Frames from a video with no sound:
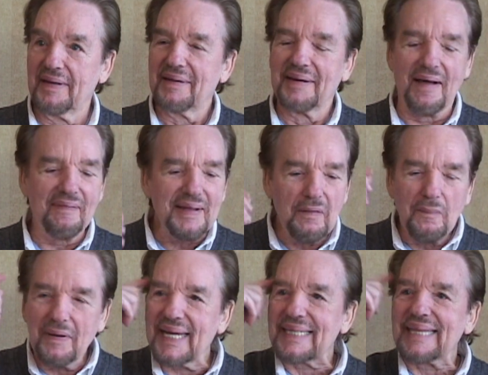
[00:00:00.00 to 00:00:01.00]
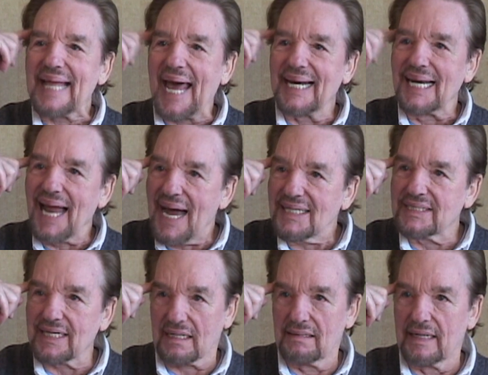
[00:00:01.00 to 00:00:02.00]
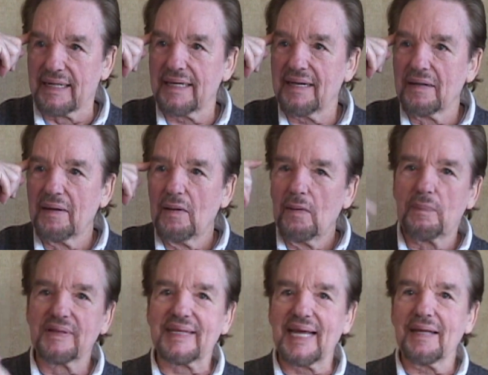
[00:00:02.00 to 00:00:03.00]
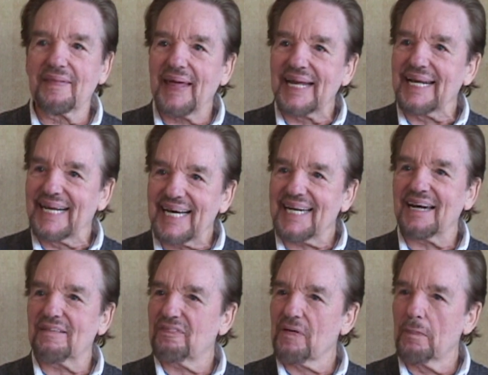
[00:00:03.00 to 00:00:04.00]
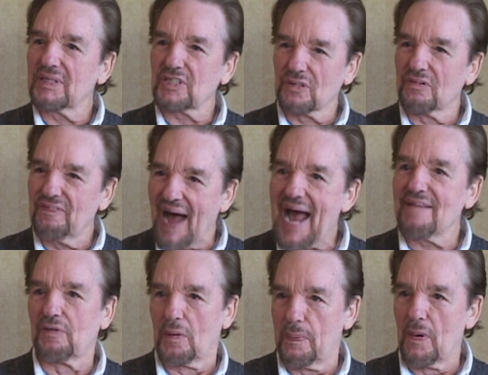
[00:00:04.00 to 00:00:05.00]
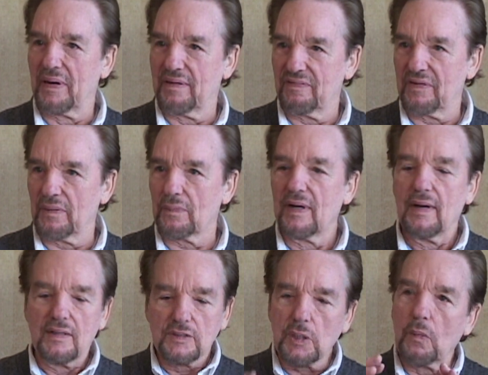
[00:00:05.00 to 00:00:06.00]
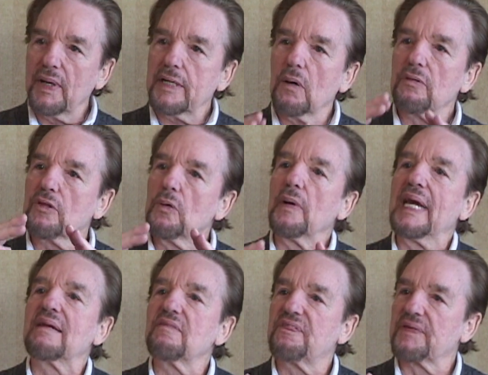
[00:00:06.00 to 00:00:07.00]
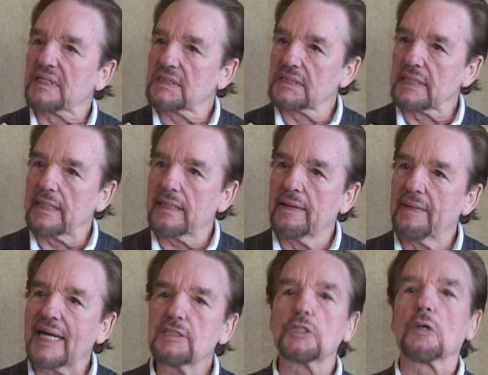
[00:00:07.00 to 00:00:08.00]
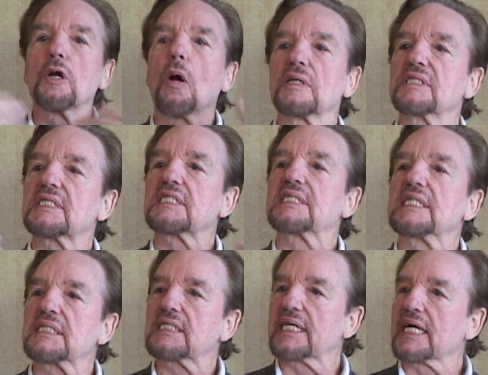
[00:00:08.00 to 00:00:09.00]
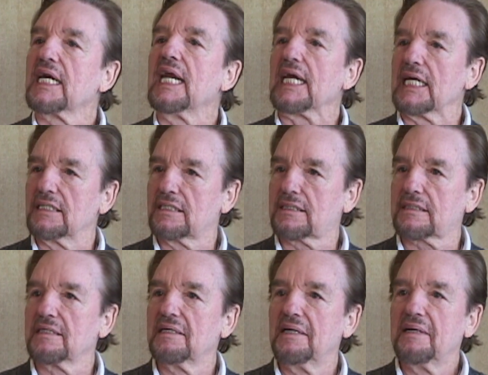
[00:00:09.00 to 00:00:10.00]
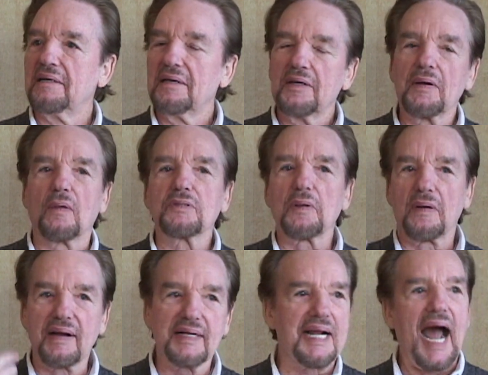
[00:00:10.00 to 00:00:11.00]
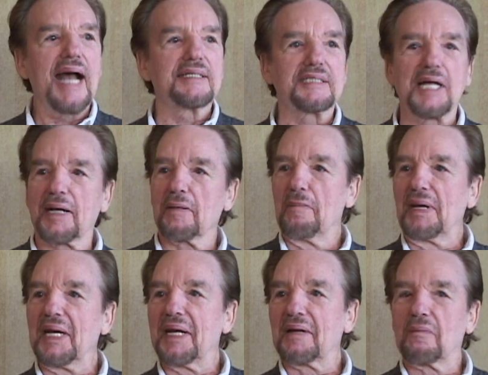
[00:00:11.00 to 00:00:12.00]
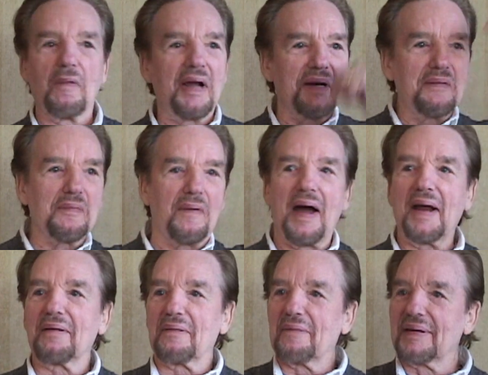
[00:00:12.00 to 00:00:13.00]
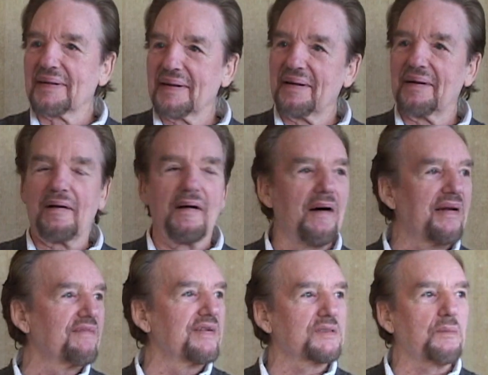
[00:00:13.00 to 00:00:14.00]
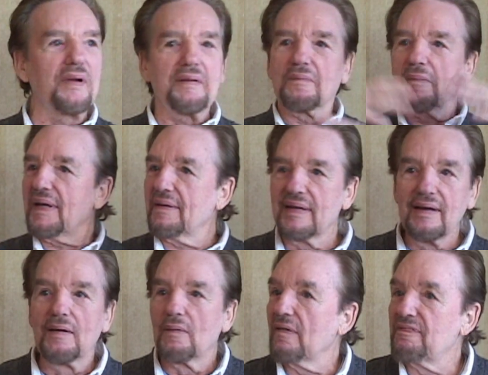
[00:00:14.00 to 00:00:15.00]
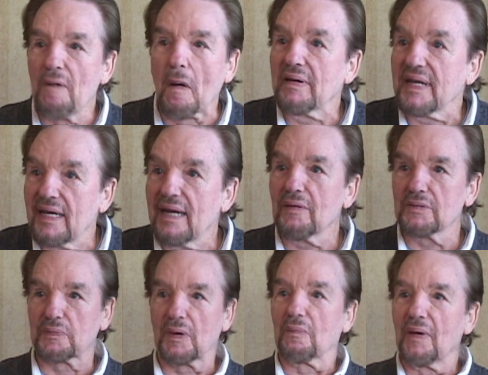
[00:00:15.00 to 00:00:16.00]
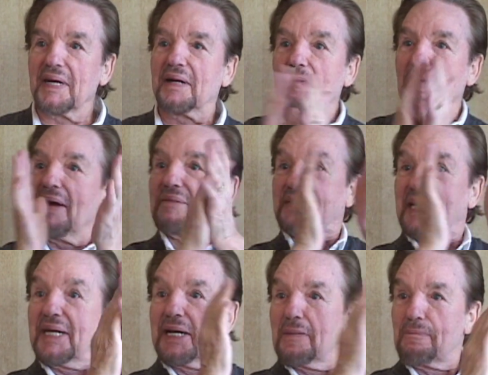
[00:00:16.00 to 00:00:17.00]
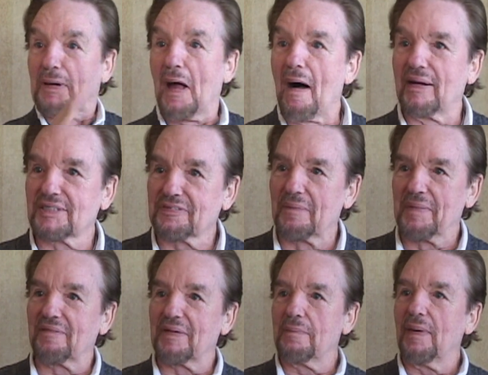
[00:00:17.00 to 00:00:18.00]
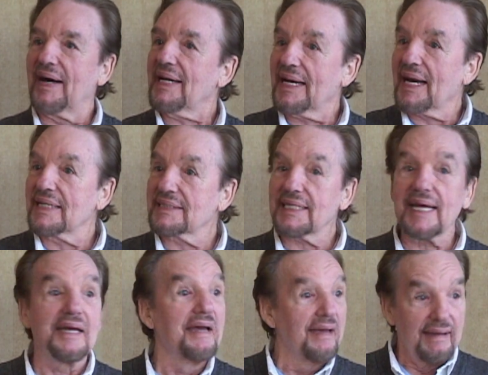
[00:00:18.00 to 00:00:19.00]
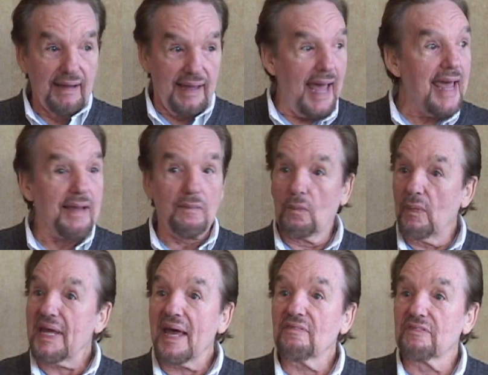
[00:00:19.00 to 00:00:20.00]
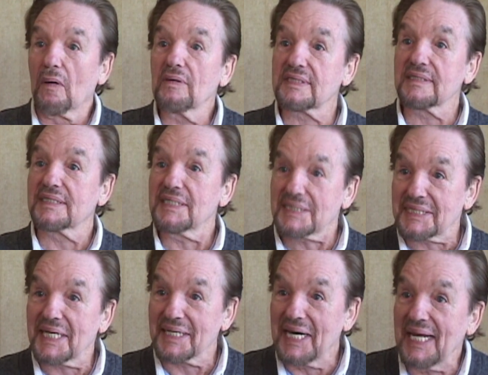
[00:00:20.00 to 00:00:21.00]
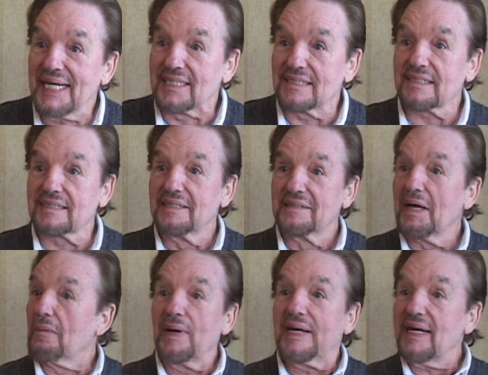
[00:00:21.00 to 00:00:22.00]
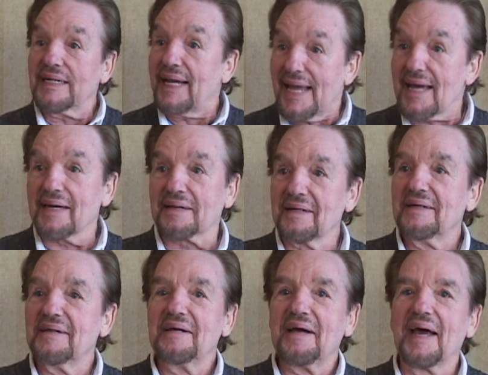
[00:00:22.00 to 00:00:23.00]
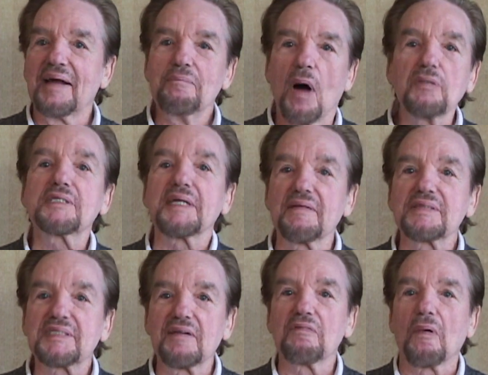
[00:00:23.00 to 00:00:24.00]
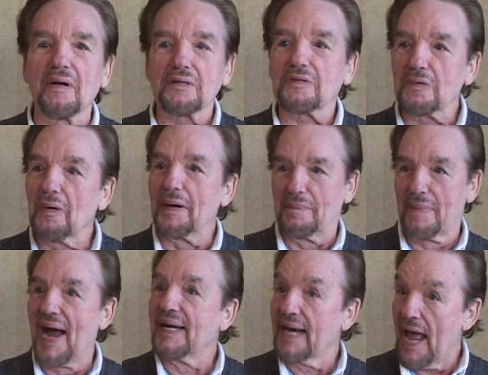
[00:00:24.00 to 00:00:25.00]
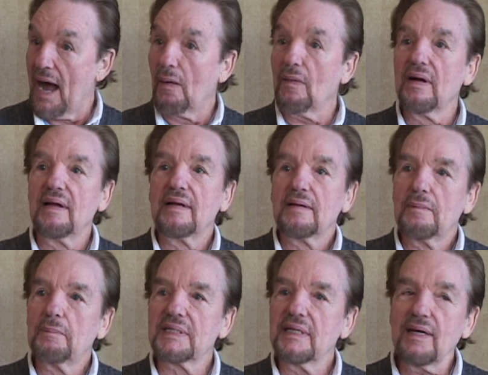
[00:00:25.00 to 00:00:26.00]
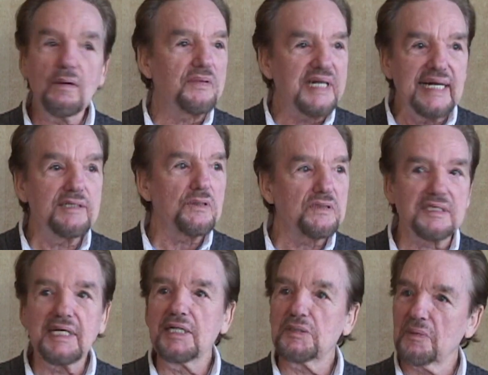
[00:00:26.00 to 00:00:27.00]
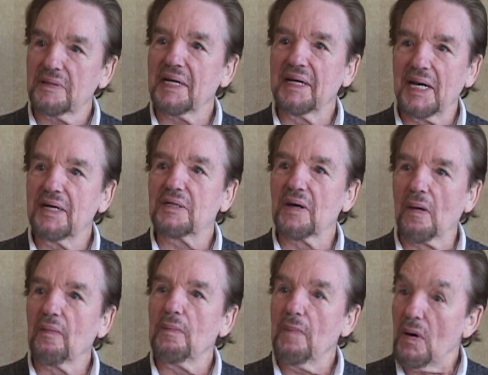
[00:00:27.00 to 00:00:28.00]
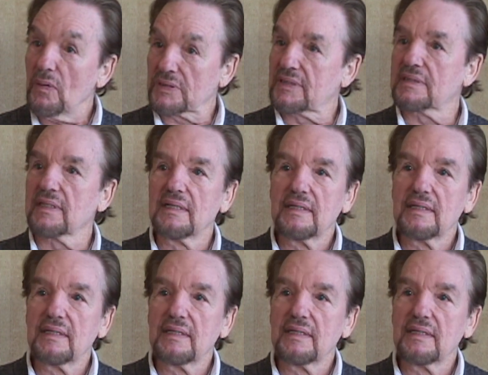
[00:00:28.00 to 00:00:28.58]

Now, they don't get that logically, but they get it from a survival point of view. So we go through infancy, and that's your narcissistic needs. You know, so like guys like me and Wayne Dwyer and all of us, we 40 years we're running around getting applause from everybody, and I say, hey, we have narcissistic needs that we didn't get. And most of us have worked through it by now. But you know, teachers teach what they need to know the most.